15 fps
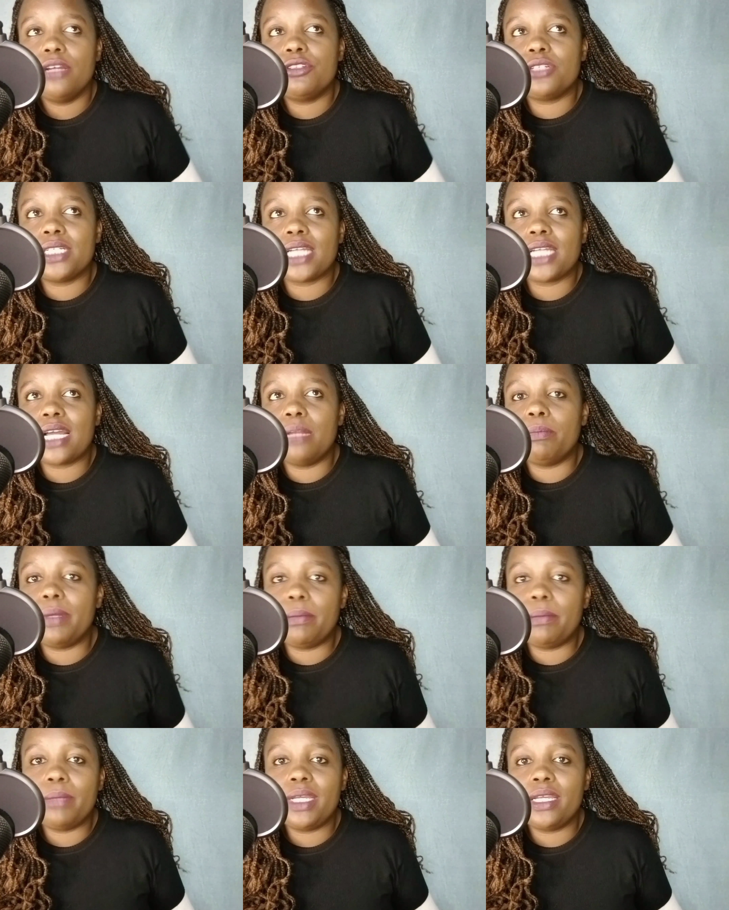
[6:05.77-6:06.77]
so that I can
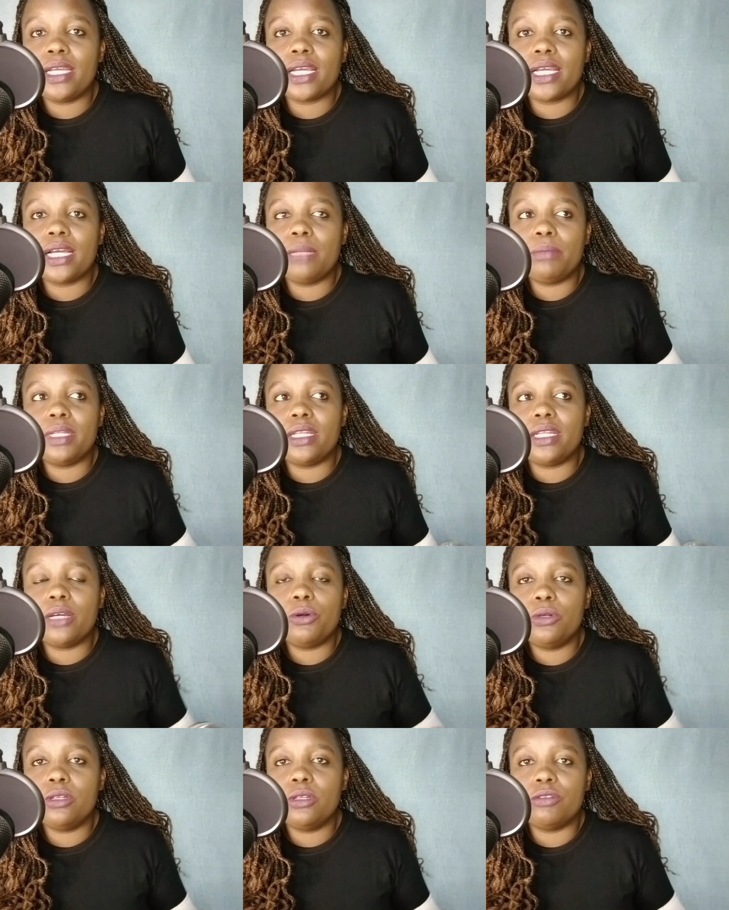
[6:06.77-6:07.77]
be me, I can be the
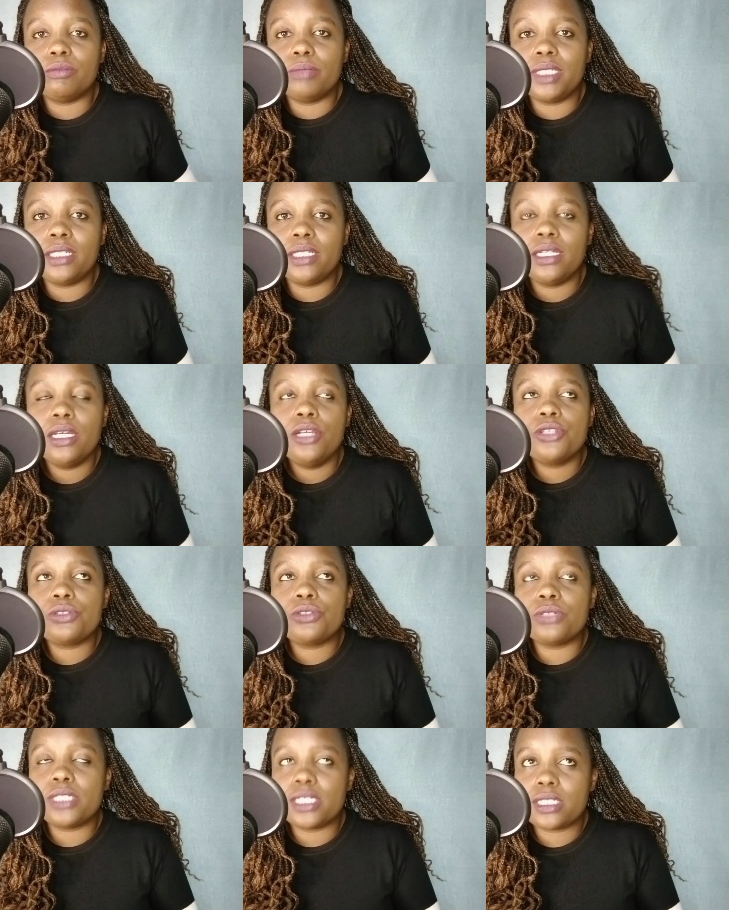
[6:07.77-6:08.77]
whole of me.
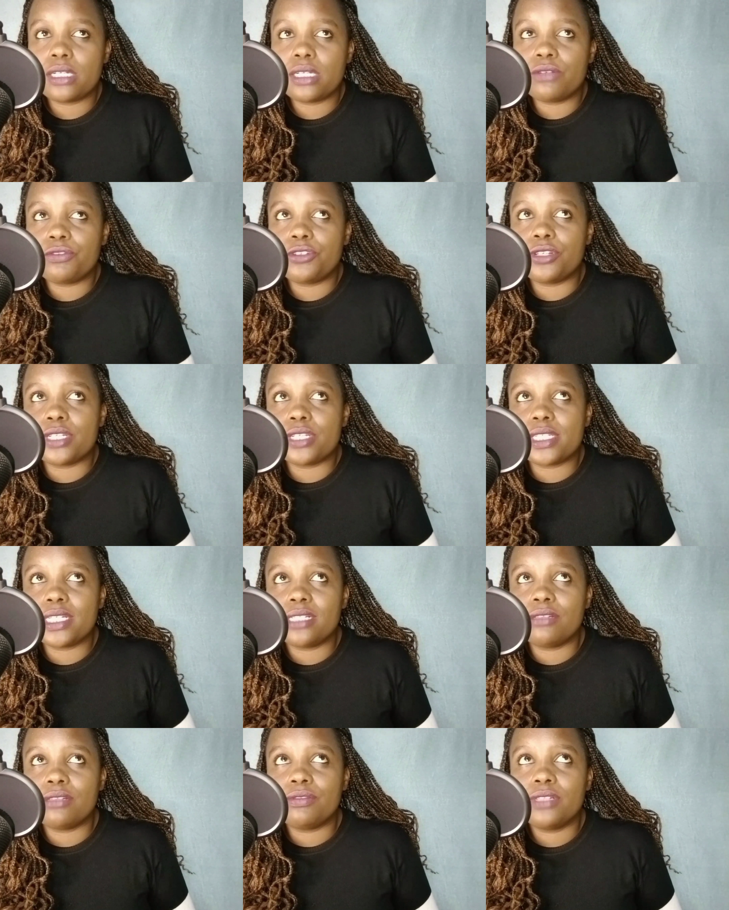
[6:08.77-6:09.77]
So take time for
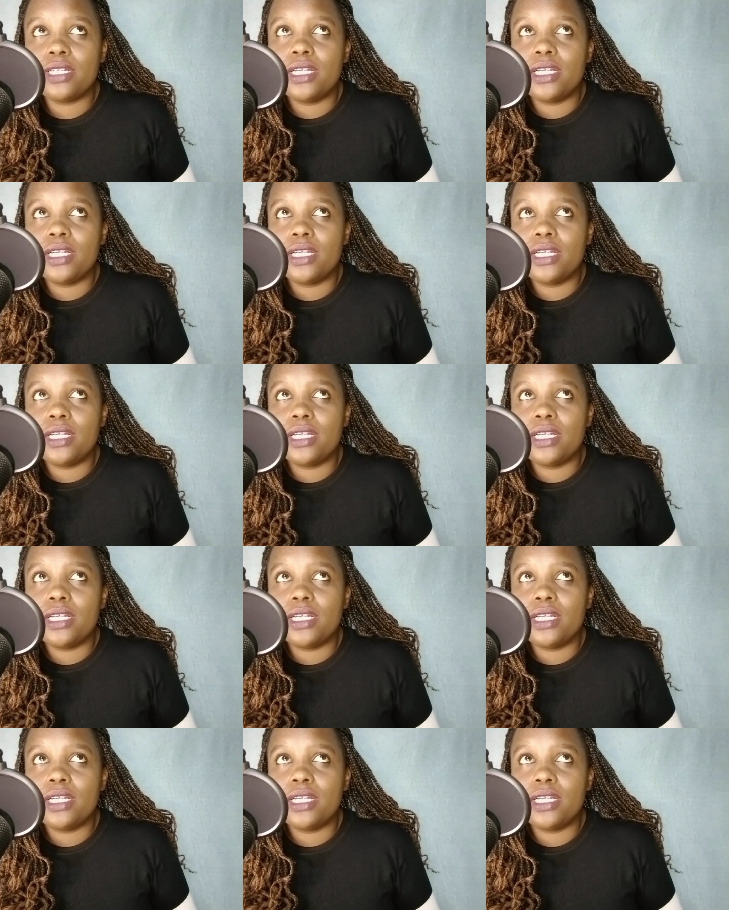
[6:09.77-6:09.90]
yourself.